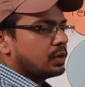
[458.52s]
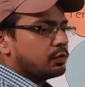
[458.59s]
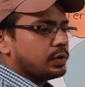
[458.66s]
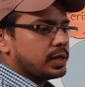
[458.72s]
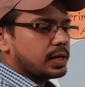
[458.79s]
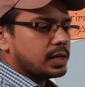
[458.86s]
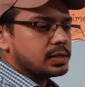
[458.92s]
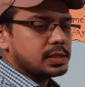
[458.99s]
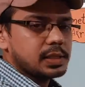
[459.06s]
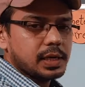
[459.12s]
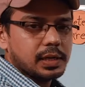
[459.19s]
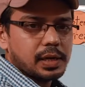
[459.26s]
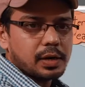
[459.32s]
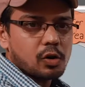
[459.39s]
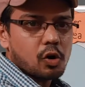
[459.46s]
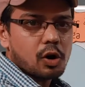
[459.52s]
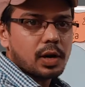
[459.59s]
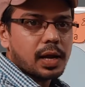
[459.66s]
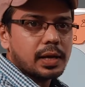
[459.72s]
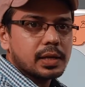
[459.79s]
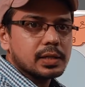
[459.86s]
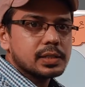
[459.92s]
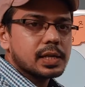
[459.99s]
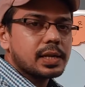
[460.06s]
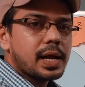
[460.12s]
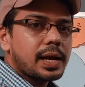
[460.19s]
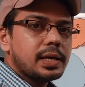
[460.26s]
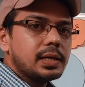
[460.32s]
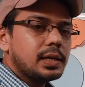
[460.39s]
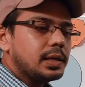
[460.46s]
we can't say that all angles are
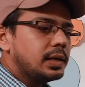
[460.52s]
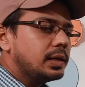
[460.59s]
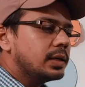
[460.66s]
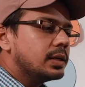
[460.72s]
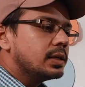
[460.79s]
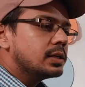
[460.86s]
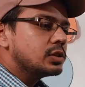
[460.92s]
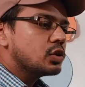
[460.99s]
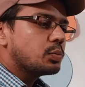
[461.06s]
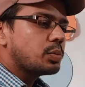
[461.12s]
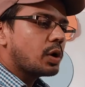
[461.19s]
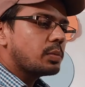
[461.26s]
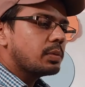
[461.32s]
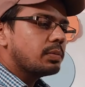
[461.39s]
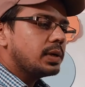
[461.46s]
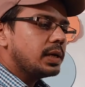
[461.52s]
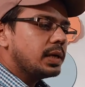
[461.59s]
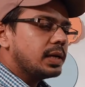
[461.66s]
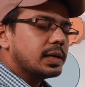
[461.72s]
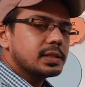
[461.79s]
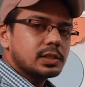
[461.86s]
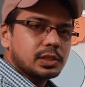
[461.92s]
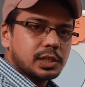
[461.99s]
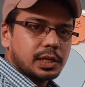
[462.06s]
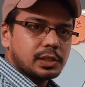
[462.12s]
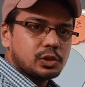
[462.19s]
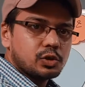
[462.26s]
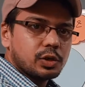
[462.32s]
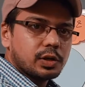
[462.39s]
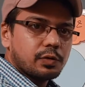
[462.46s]
90. So probably it has
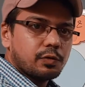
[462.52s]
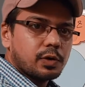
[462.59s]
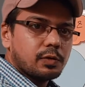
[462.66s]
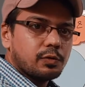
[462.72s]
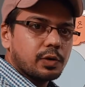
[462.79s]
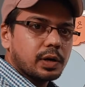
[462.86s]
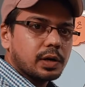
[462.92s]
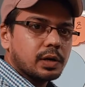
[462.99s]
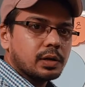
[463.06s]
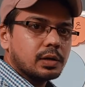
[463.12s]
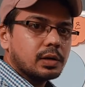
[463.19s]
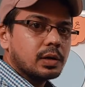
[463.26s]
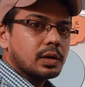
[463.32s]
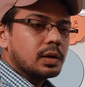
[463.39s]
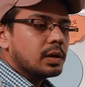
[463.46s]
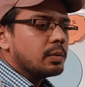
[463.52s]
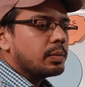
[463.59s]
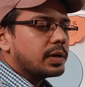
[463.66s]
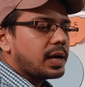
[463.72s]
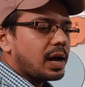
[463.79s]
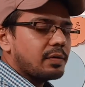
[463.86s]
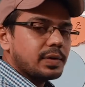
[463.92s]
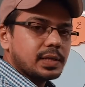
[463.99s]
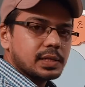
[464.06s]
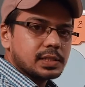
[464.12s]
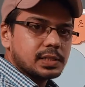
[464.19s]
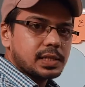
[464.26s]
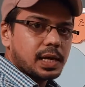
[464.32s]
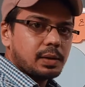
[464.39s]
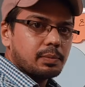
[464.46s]
changed to a different figure, but having the
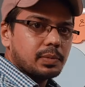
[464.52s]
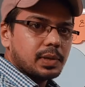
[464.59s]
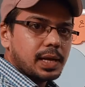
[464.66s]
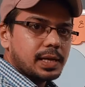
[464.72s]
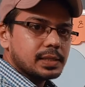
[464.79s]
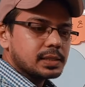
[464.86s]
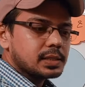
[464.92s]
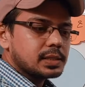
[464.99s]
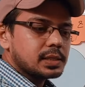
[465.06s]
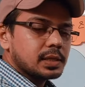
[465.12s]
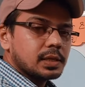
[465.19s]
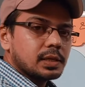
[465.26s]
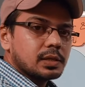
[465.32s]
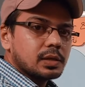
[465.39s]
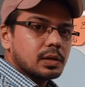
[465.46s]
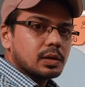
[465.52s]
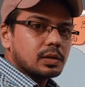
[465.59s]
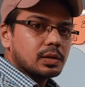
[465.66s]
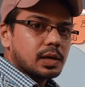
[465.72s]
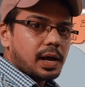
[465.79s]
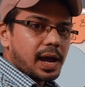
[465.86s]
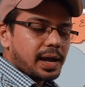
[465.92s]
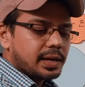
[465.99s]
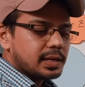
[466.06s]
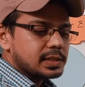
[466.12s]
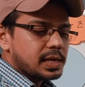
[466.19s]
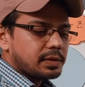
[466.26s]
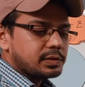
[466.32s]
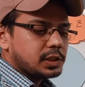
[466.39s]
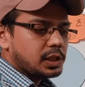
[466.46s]
same lengths, the
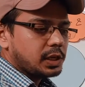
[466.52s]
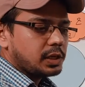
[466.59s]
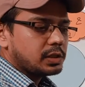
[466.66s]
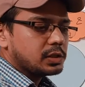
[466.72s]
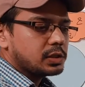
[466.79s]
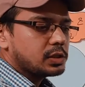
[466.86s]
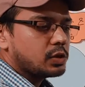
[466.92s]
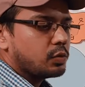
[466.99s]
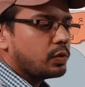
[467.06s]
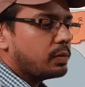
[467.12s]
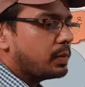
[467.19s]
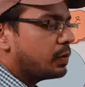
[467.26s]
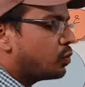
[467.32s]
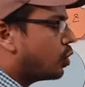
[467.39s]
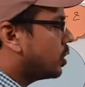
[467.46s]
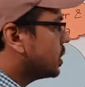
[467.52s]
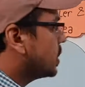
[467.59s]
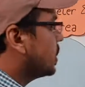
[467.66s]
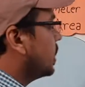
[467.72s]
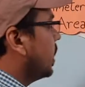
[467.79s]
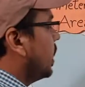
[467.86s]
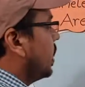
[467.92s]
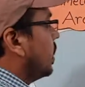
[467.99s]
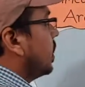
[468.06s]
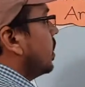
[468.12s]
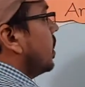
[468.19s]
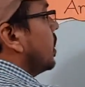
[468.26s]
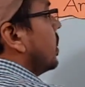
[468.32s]
angles have changed. So we may want to say